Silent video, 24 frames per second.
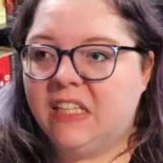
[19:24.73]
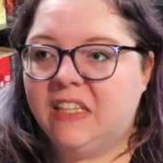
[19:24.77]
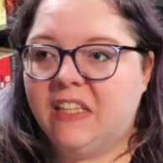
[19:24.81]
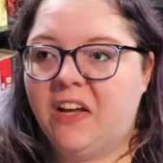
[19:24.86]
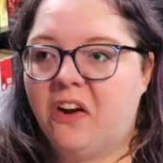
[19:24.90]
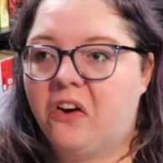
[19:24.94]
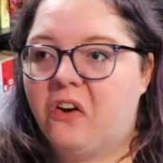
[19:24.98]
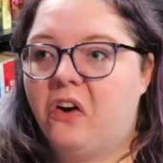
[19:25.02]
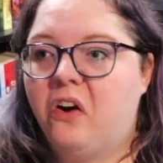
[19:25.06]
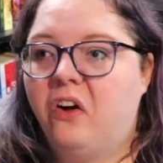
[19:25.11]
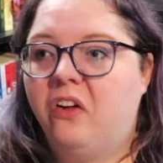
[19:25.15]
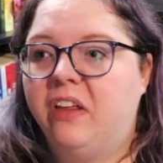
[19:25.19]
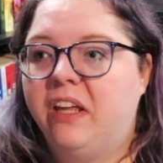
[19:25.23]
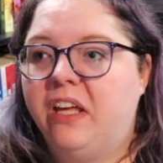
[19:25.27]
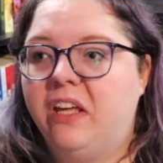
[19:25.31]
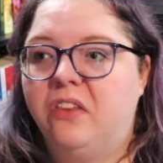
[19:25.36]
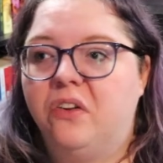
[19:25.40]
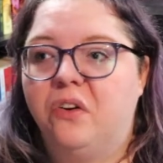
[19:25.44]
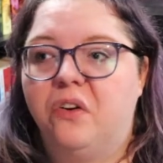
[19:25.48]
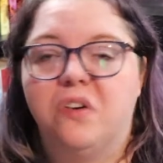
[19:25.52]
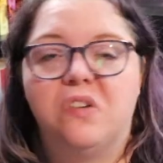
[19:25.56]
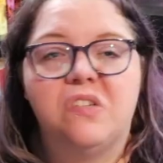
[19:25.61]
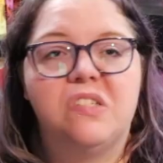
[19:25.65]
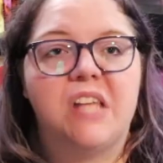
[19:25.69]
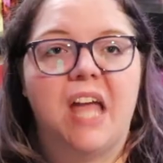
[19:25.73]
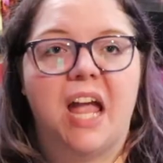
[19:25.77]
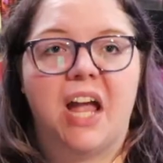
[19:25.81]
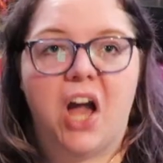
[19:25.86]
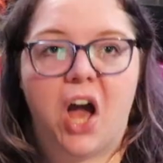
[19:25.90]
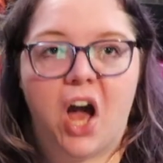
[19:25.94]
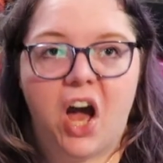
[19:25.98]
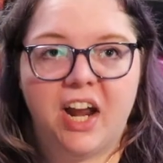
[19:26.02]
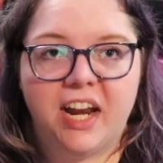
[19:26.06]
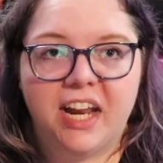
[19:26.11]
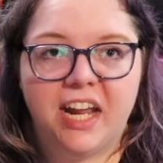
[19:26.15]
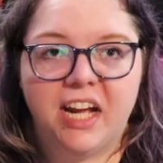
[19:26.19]
They're all either
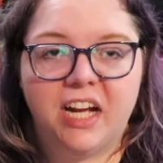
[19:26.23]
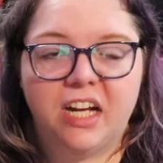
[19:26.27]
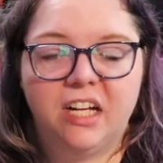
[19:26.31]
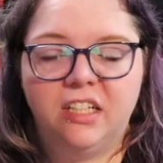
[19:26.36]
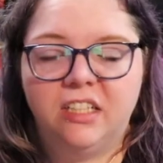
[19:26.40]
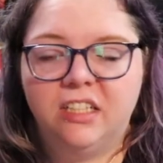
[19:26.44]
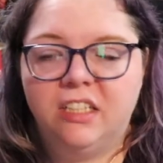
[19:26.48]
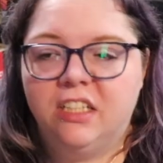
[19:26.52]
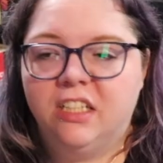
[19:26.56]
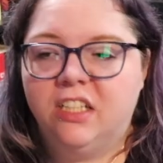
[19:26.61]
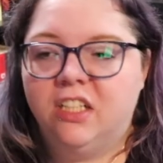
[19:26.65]
psychotic